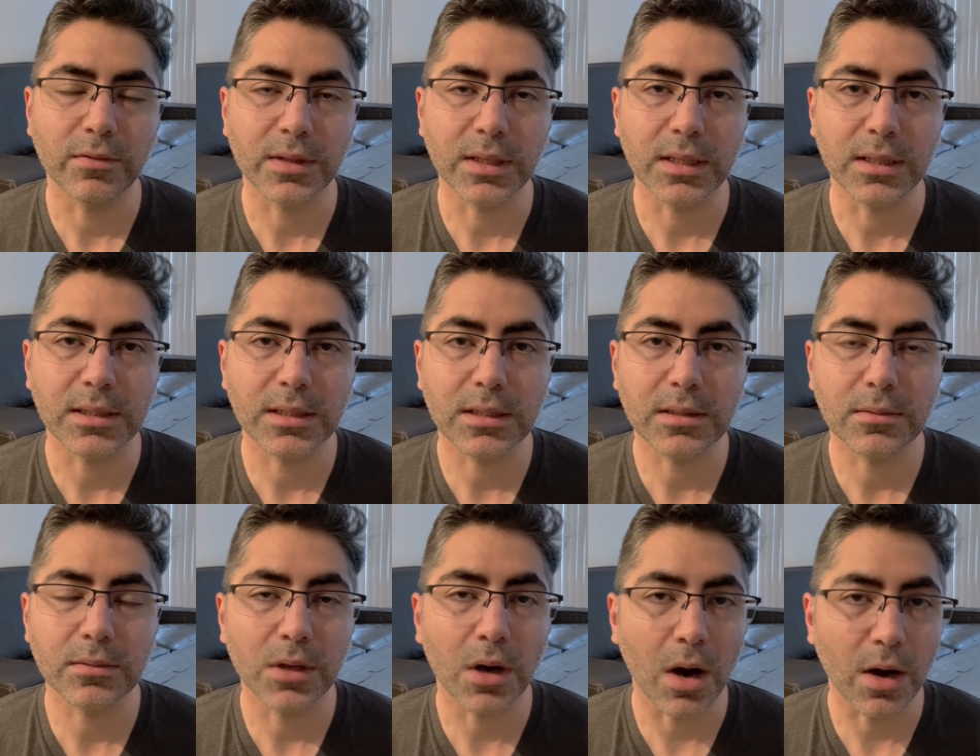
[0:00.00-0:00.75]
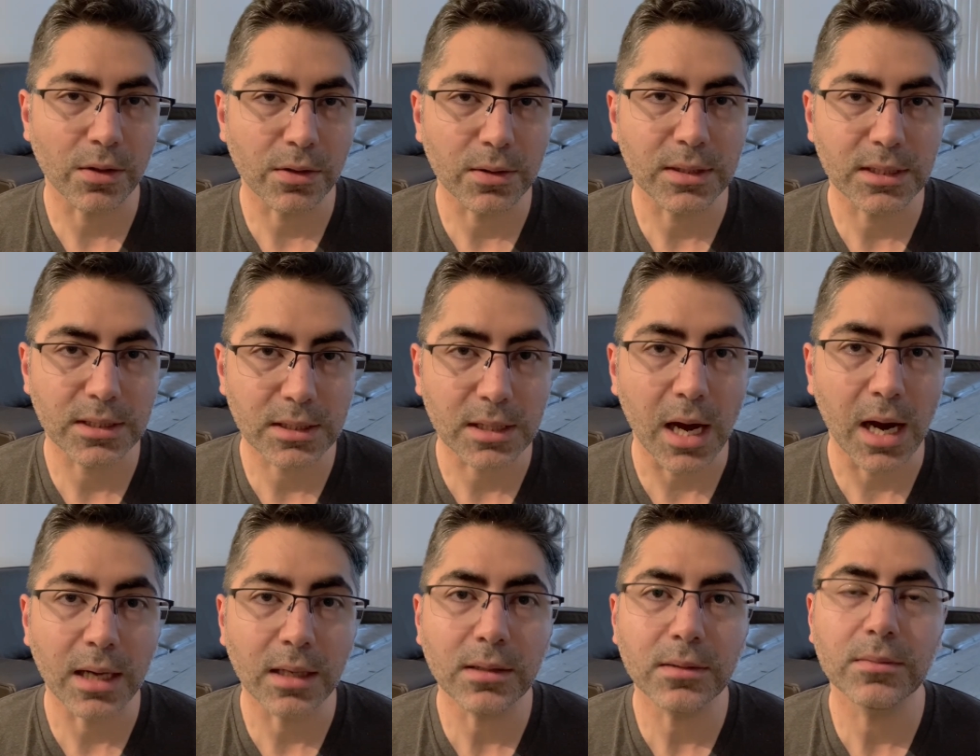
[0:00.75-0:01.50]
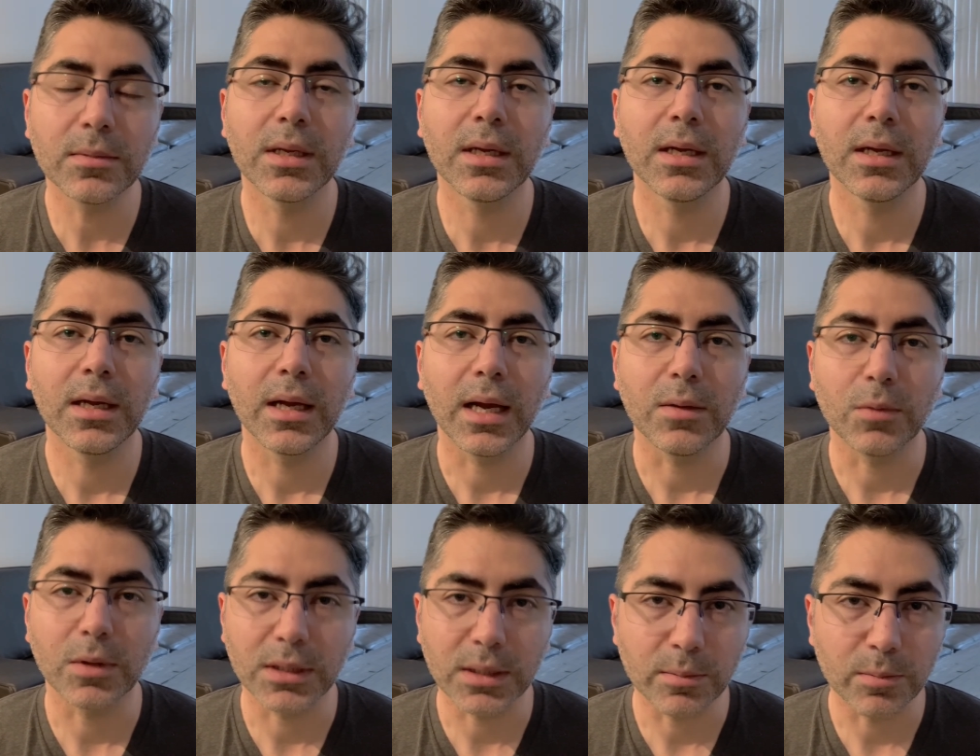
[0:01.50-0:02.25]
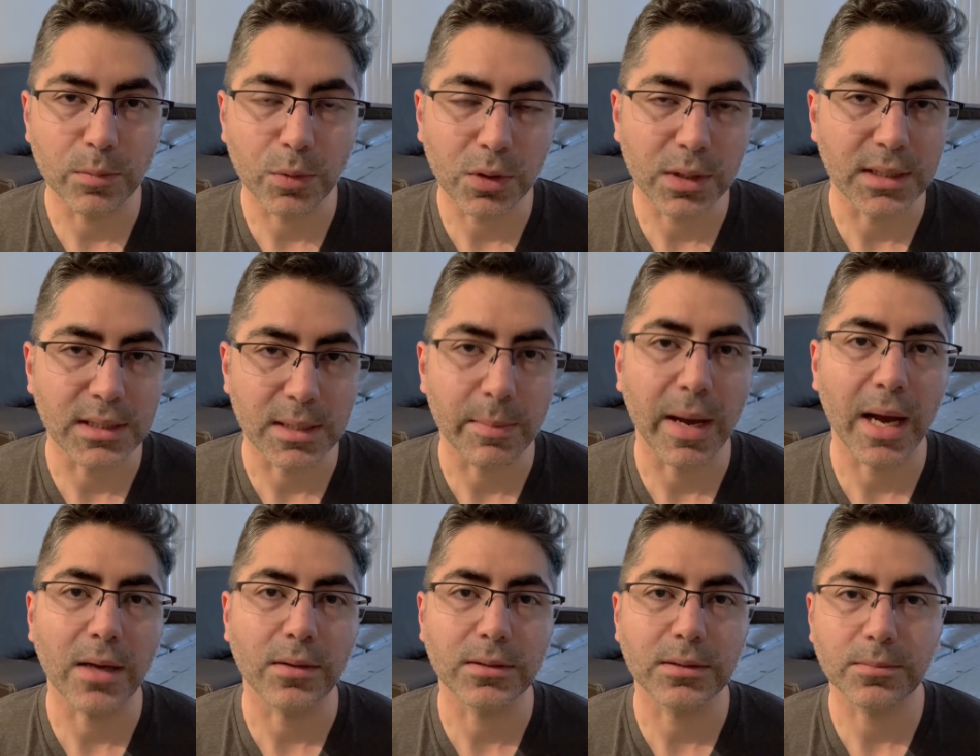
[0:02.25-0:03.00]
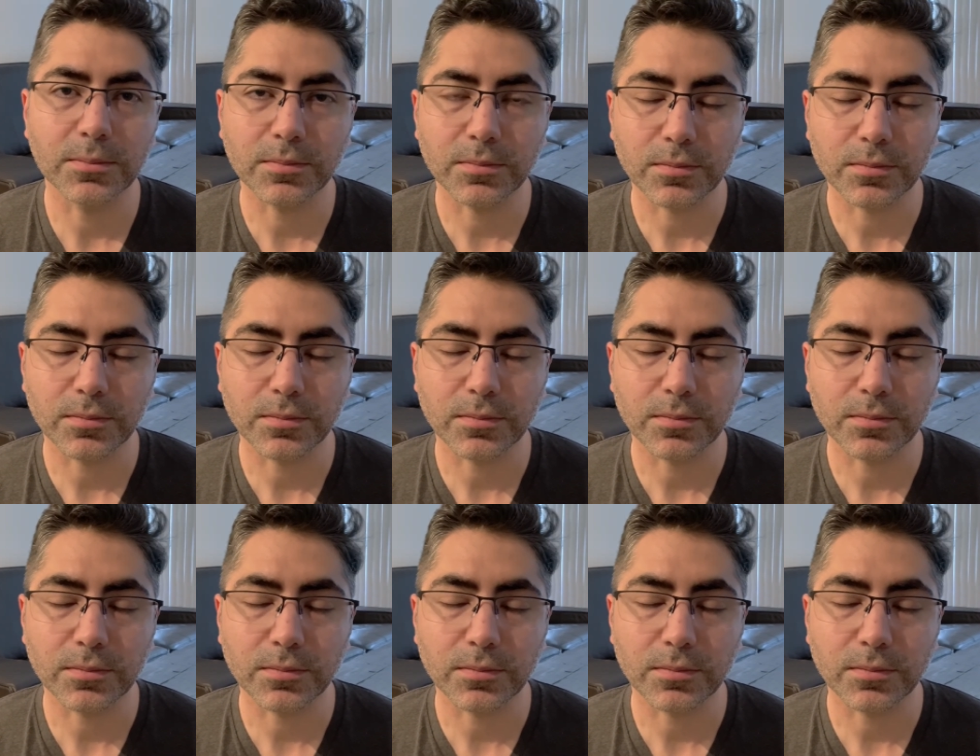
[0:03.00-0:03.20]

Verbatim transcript: the author's style and what the book is about.